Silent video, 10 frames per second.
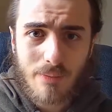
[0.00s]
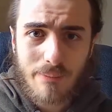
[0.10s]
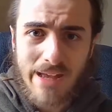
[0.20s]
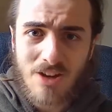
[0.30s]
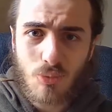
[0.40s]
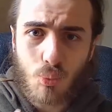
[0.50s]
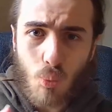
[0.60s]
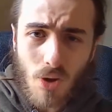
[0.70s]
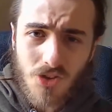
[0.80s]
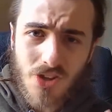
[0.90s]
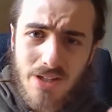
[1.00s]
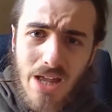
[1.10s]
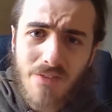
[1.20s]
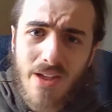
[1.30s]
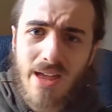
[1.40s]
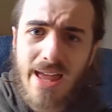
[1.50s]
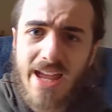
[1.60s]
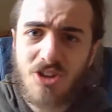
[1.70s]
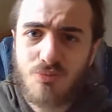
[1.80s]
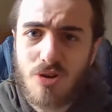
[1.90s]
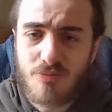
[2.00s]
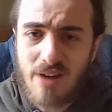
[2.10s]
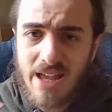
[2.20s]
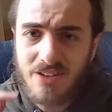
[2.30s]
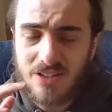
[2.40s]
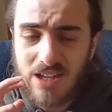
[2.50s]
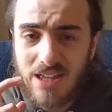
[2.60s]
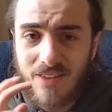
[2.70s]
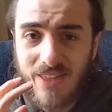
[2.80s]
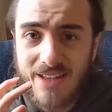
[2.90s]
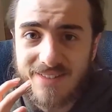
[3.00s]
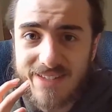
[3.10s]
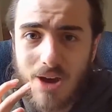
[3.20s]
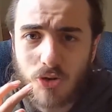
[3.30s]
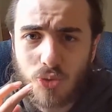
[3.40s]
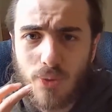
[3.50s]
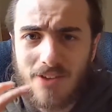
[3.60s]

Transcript: And what's another Hasbro brand that dealt with